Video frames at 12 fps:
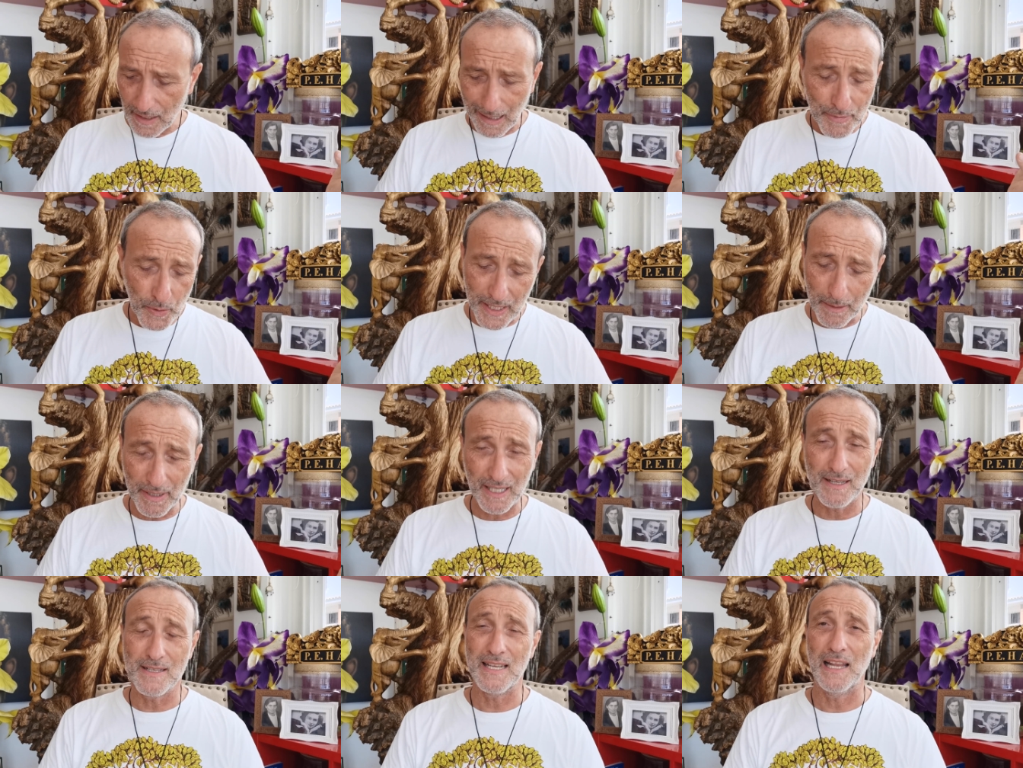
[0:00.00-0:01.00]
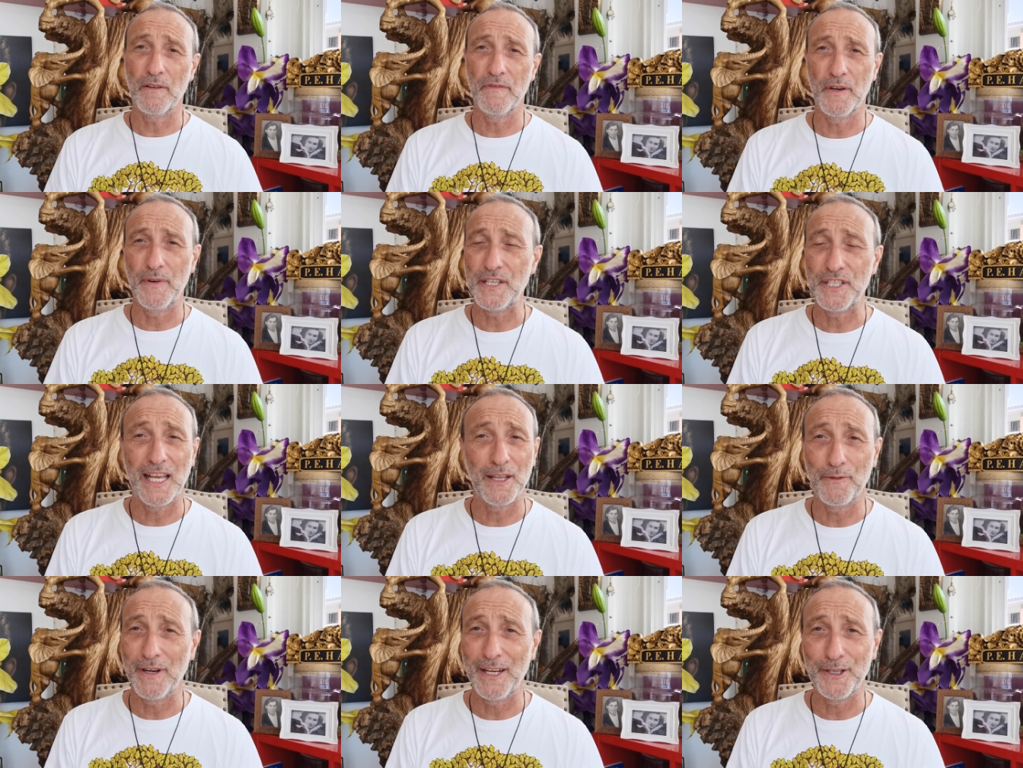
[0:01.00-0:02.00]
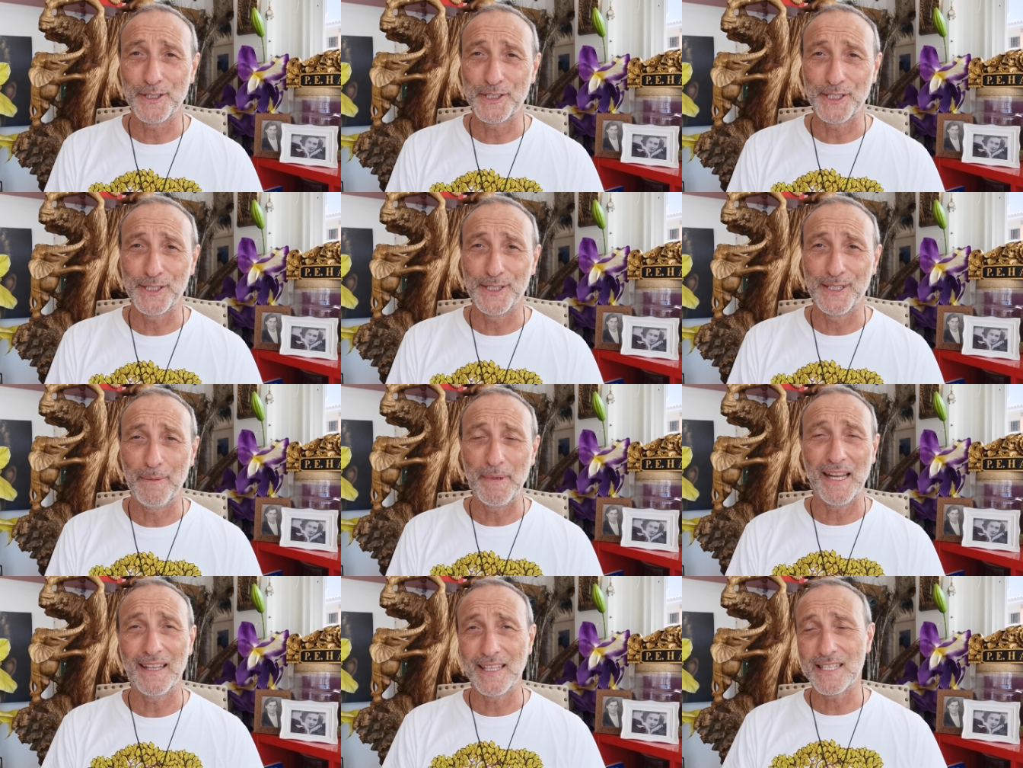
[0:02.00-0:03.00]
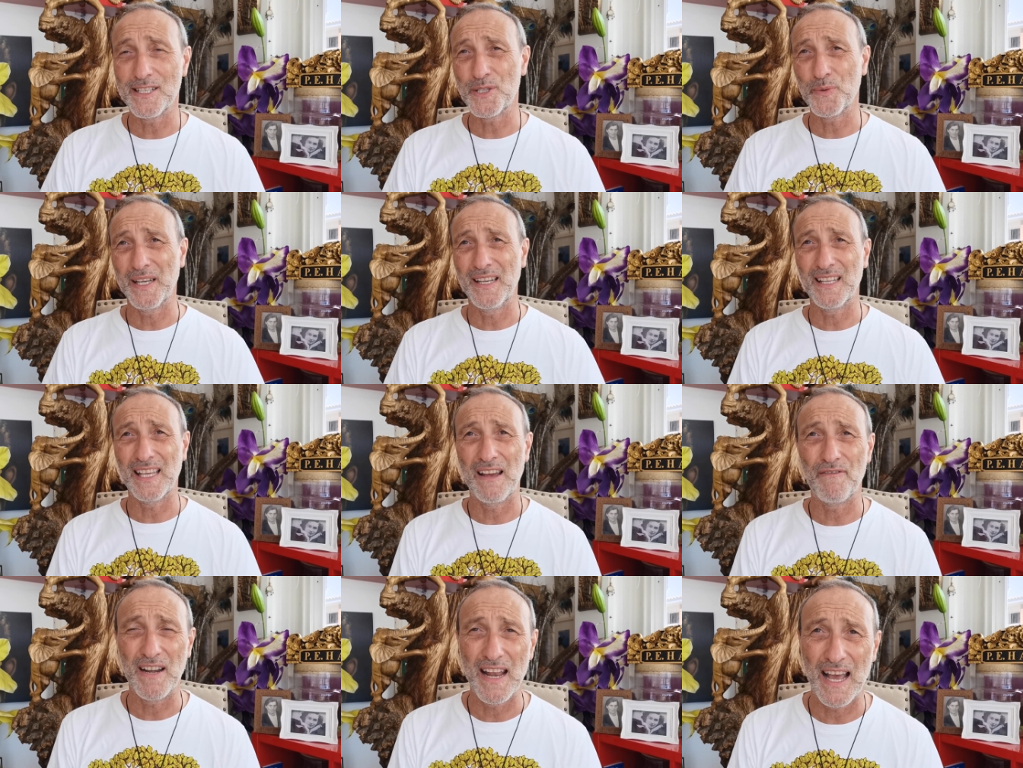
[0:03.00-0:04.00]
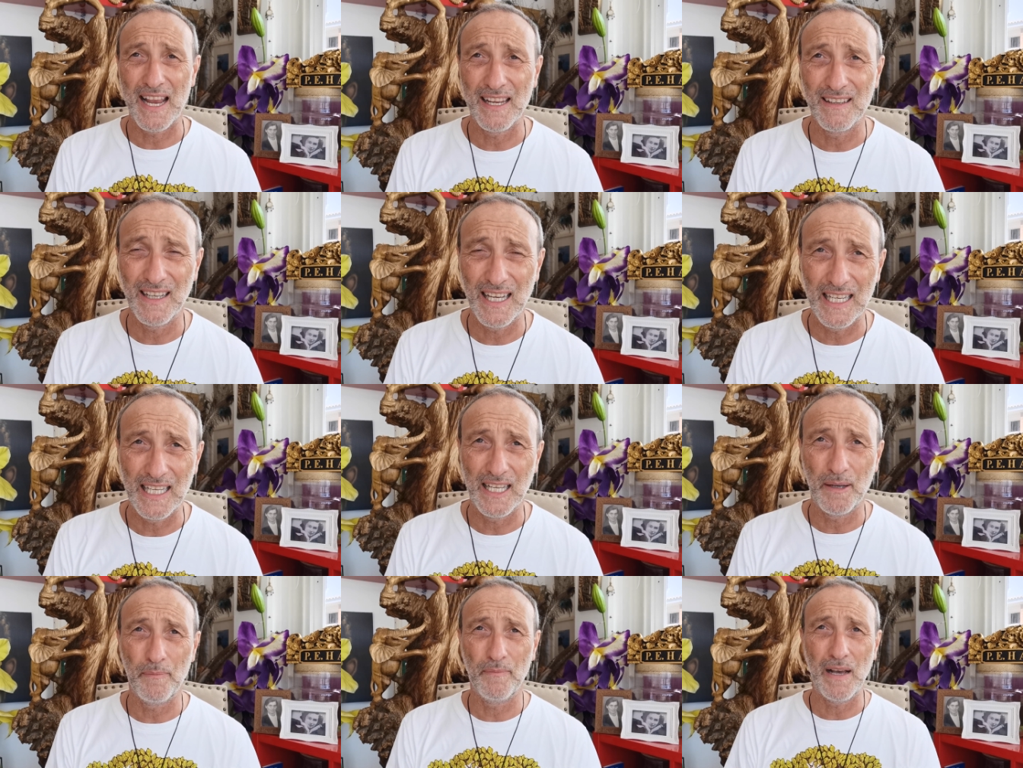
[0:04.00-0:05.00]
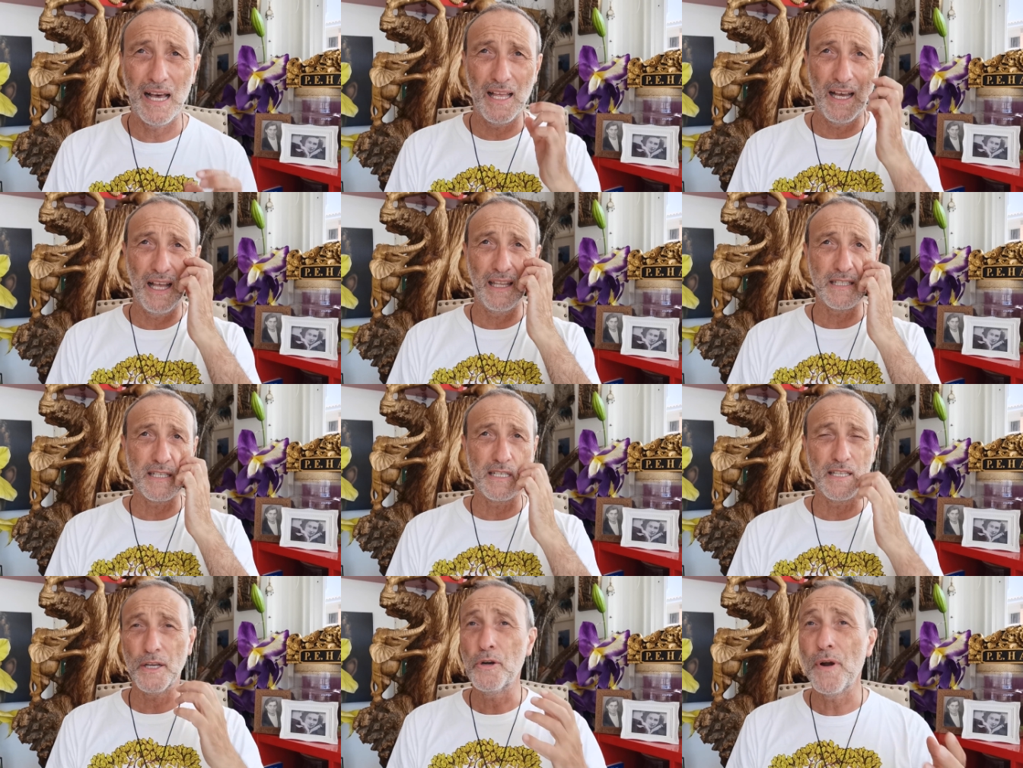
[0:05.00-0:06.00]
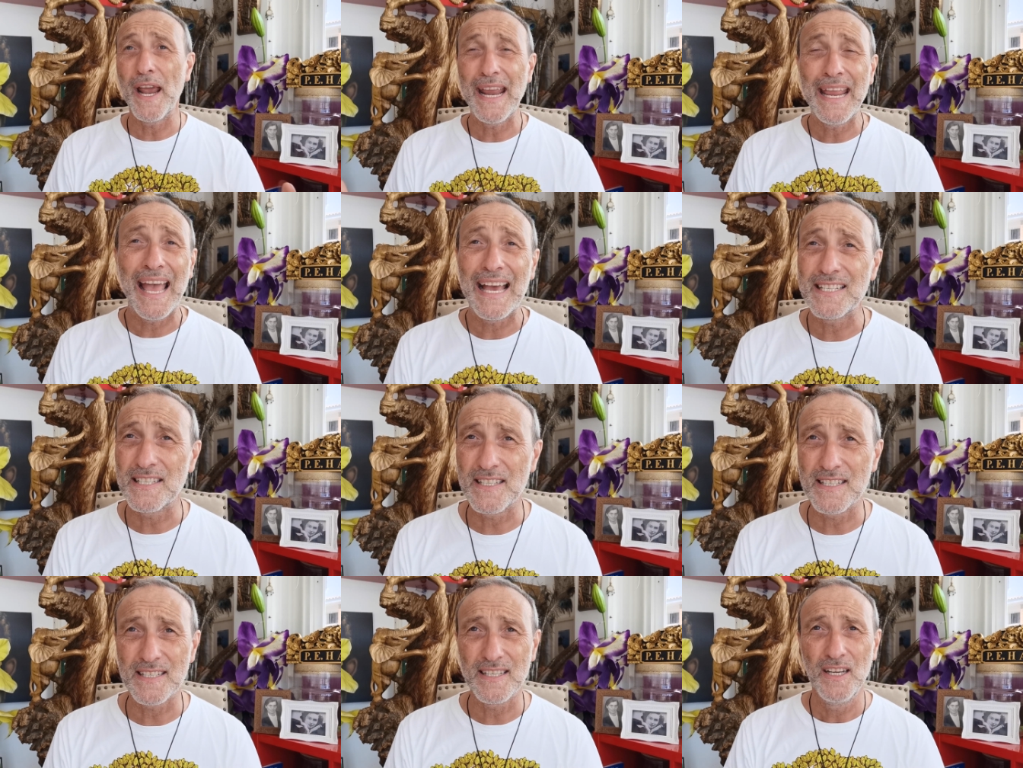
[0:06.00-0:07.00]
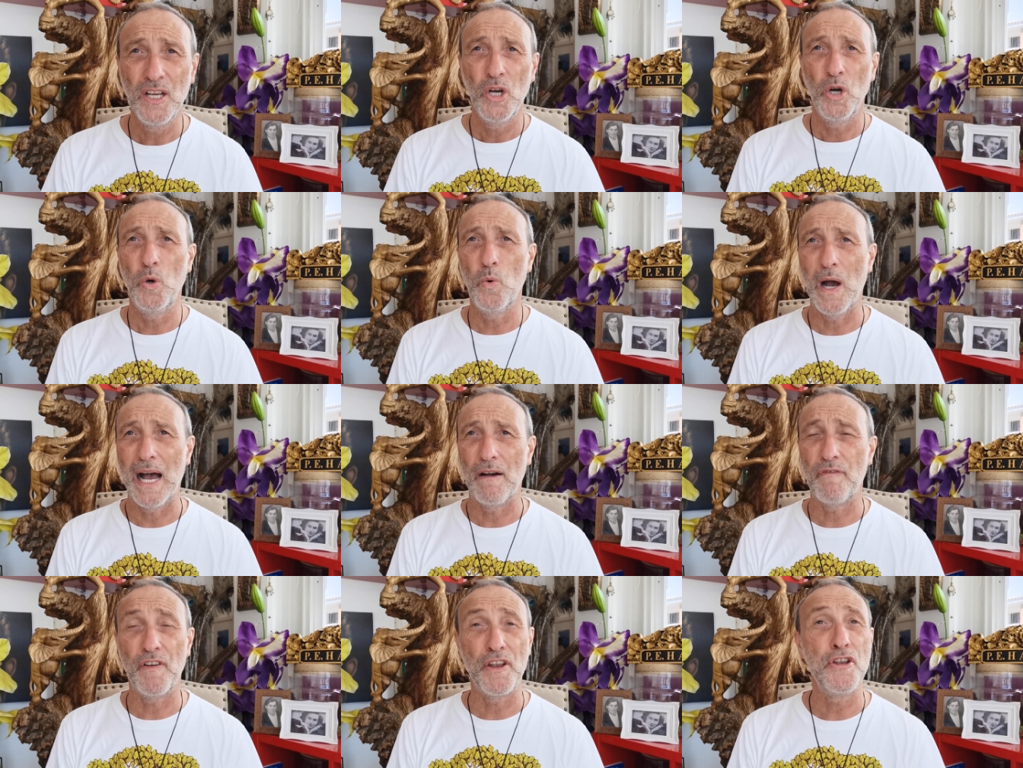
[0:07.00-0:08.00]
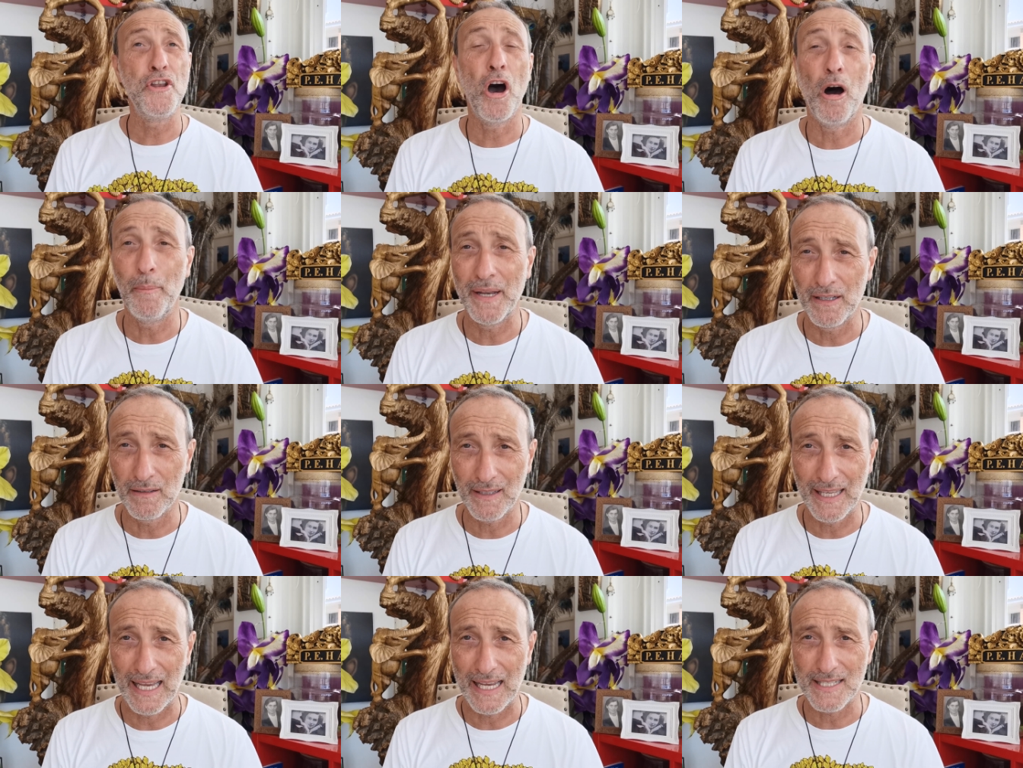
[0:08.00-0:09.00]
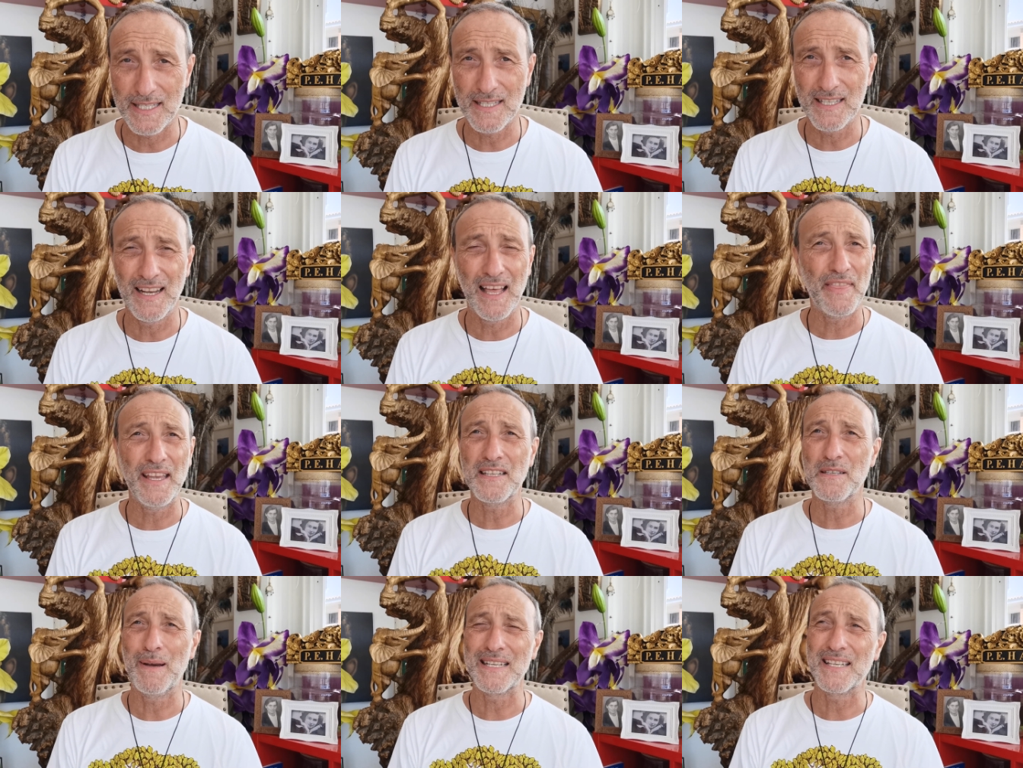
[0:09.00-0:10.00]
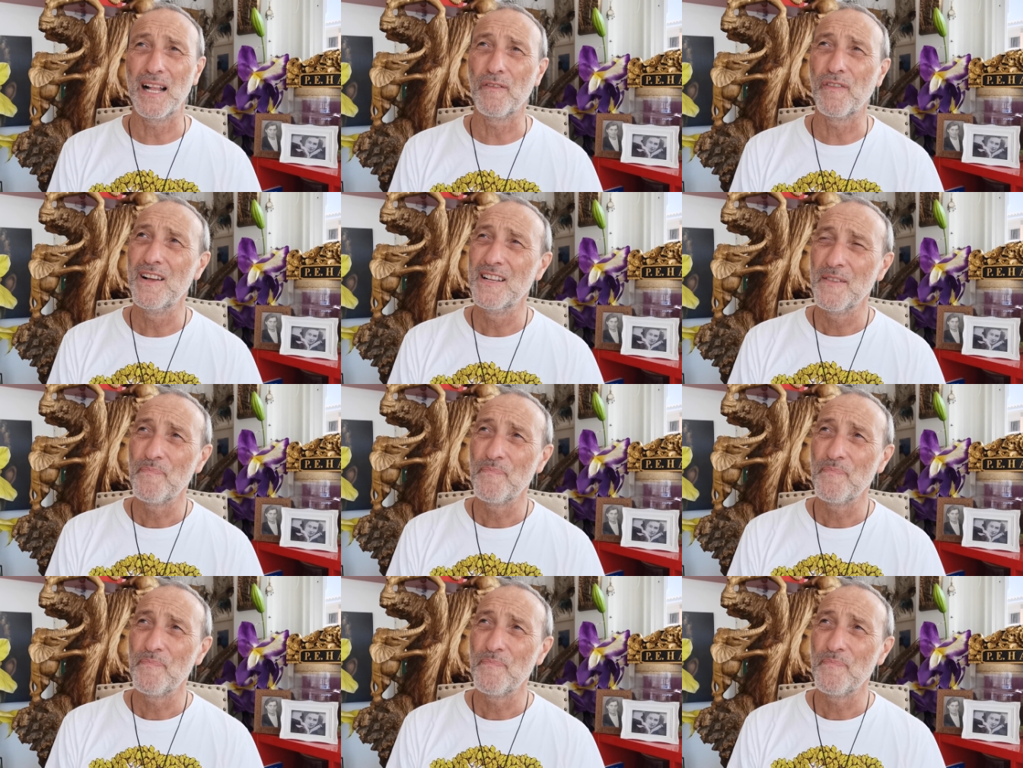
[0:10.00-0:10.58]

I'm doing it because I love the Richie Allen Radio Show. I mean, I listen to it nearly every night. Um, I, I listen to the great guests who are phenomenal guests, and I think to myself,